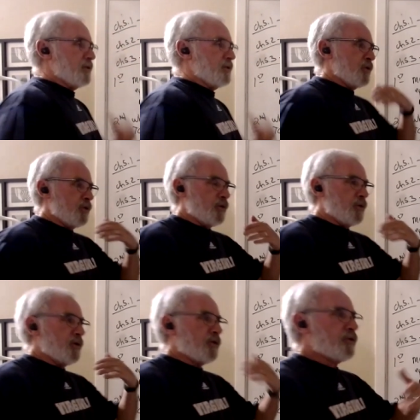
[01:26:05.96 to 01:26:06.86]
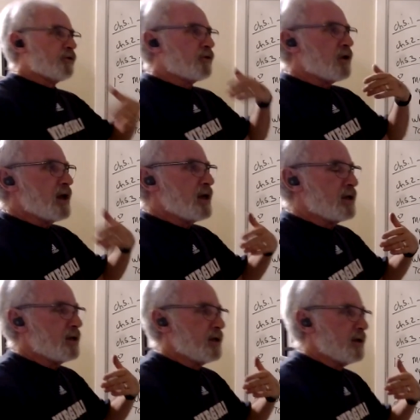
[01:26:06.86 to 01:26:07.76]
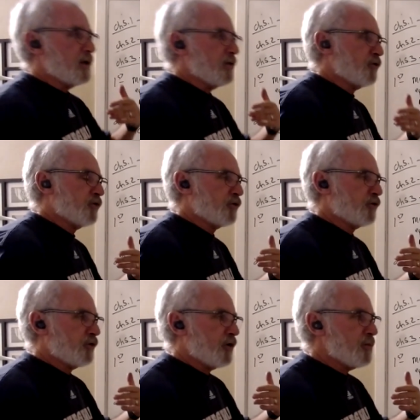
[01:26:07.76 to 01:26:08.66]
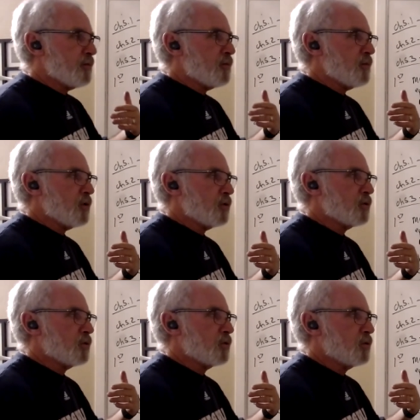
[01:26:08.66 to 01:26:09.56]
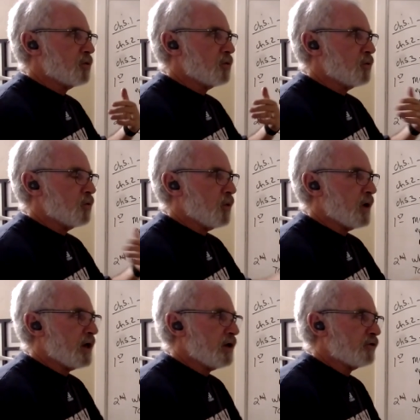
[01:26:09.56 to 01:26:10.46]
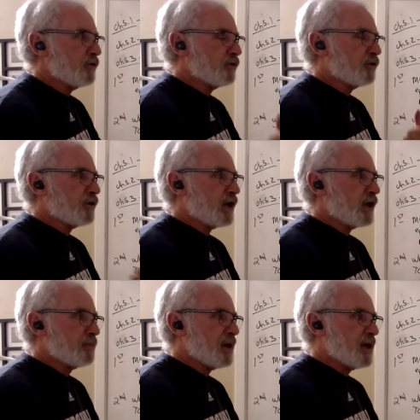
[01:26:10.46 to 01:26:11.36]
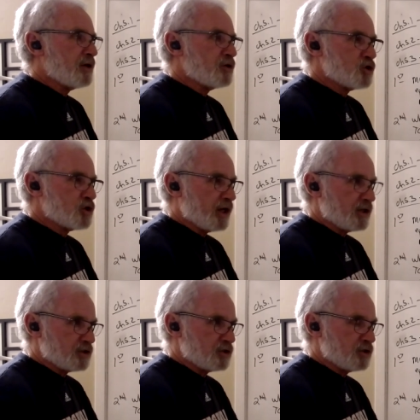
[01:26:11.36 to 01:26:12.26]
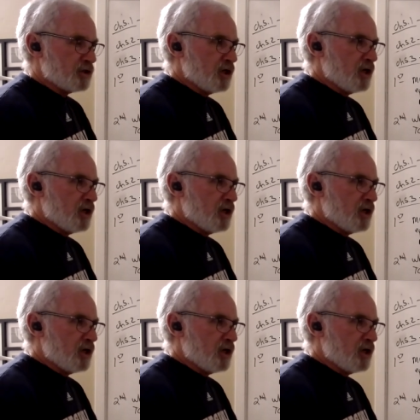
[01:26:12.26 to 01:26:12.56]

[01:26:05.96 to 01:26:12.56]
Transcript: This is like, in some ways, this is like playing chess.